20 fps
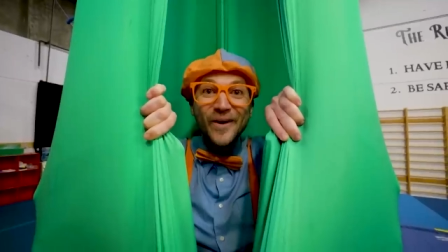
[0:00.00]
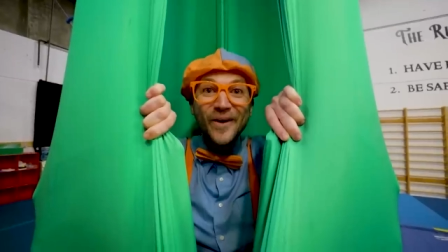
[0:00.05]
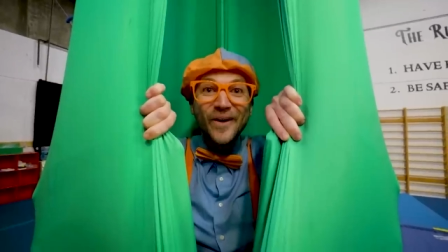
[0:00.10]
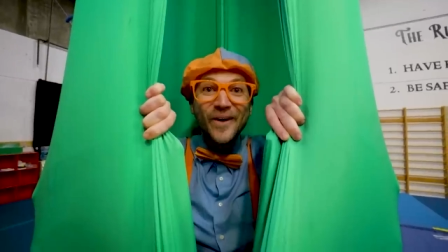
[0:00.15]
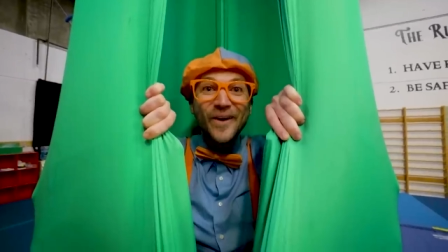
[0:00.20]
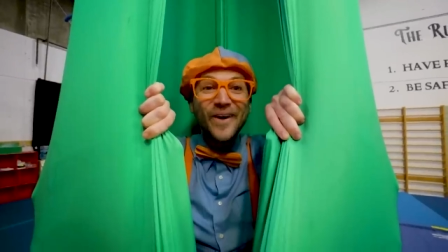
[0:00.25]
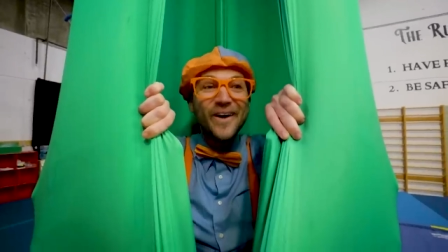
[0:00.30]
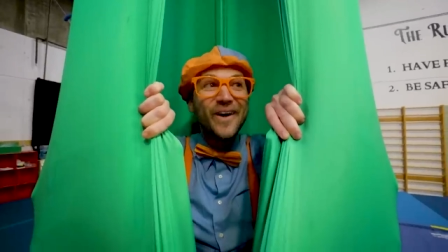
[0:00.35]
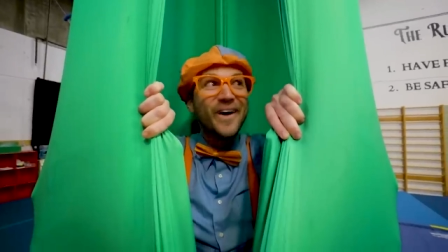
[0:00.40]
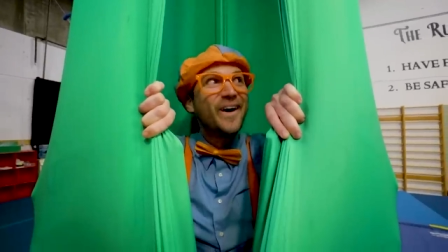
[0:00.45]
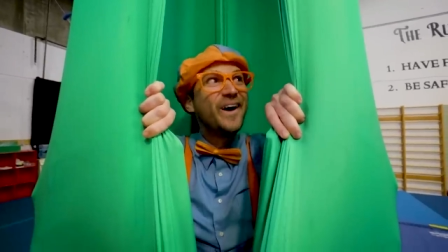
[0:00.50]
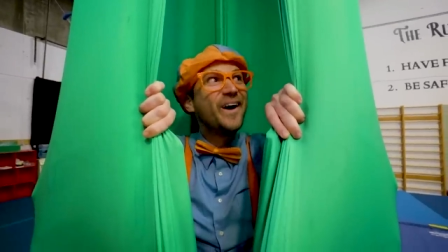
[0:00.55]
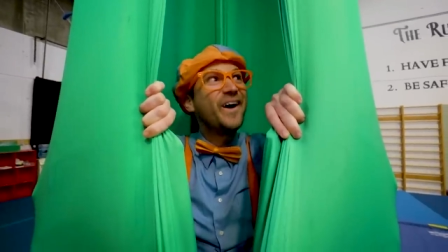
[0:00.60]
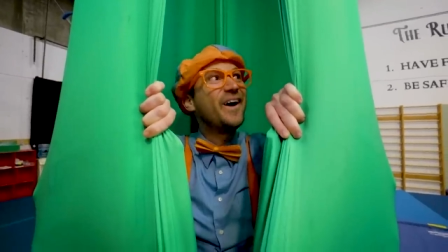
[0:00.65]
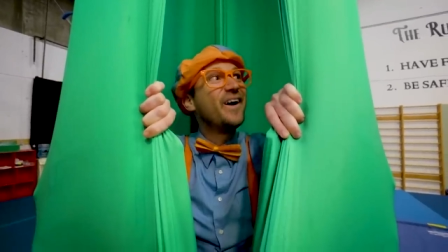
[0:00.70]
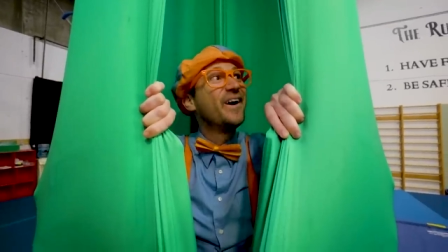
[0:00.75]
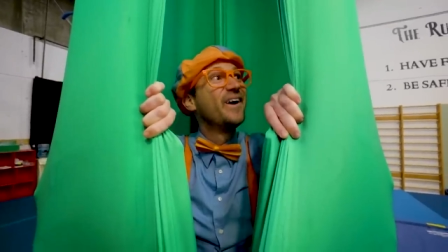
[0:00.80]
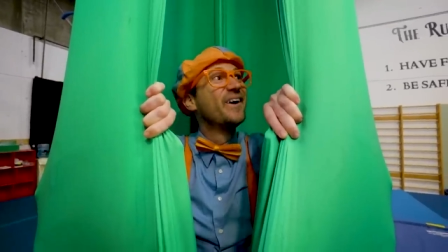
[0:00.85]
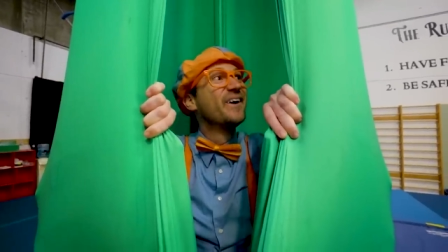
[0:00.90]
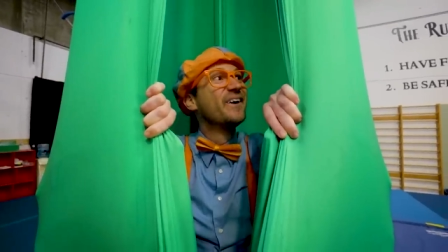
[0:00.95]

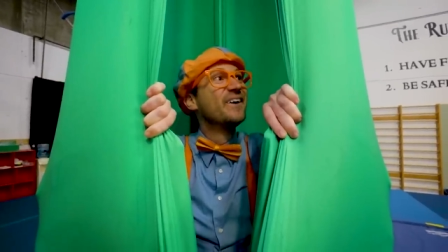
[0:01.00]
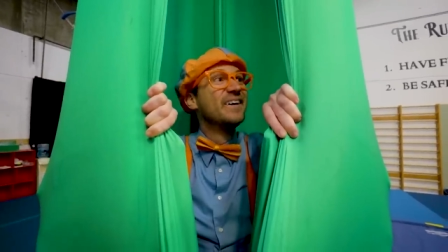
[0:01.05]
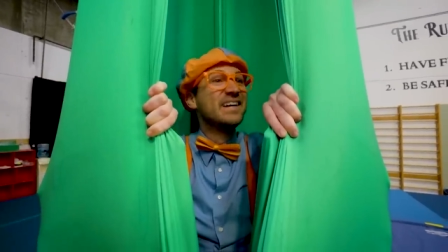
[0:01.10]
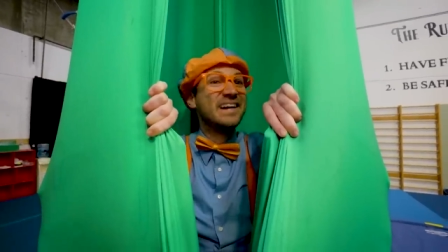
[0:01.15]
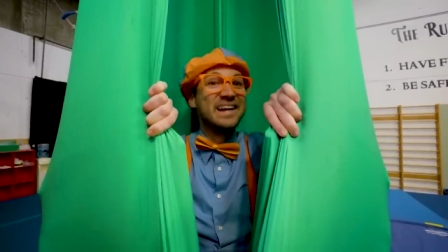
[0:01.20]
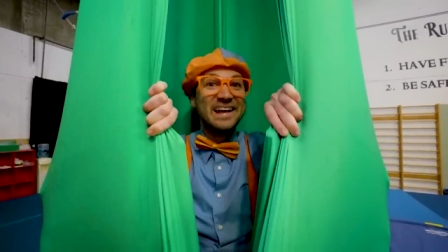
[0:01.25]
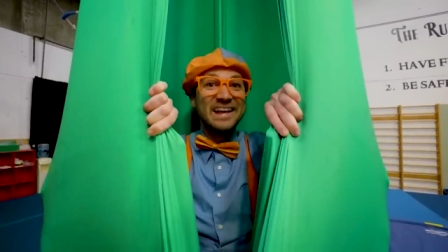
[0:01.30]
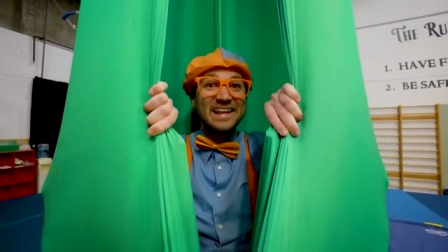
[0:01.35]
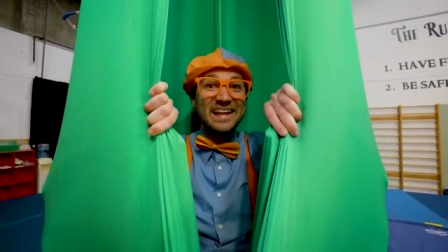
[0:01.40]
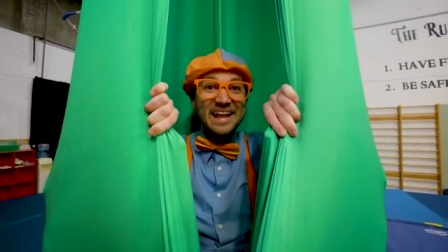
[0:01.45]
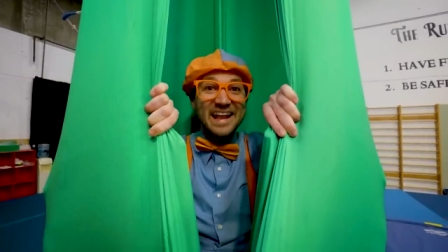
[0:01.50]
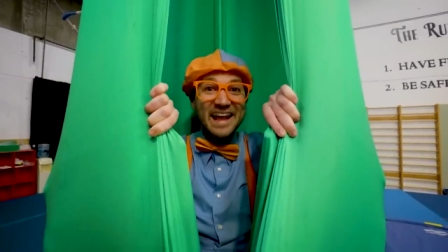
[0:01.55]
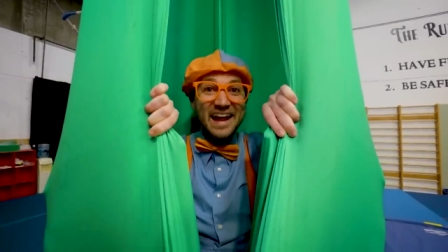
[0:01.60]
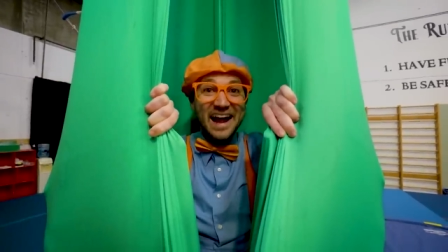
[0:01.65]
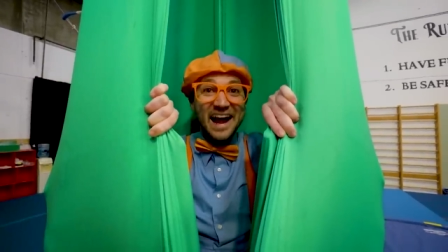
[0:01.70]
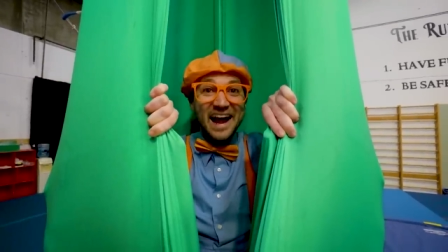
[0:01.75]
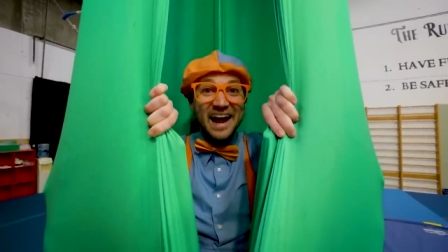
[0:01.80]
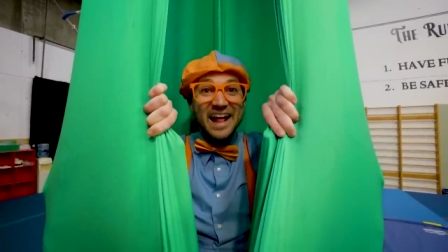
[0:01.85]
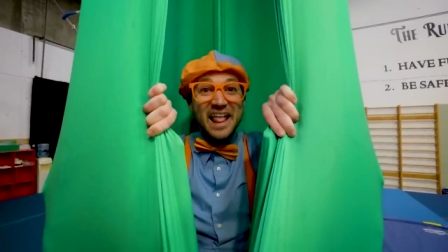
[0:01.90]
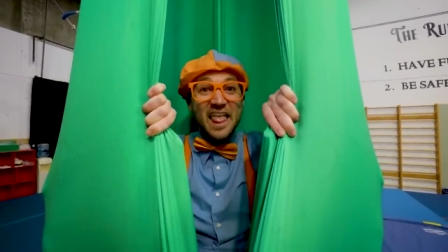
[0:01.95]
Oh,
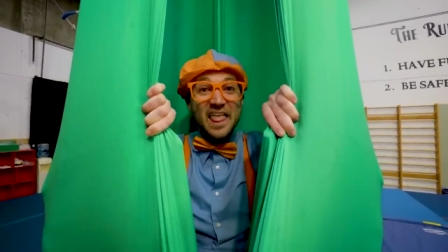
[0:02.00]
yeah.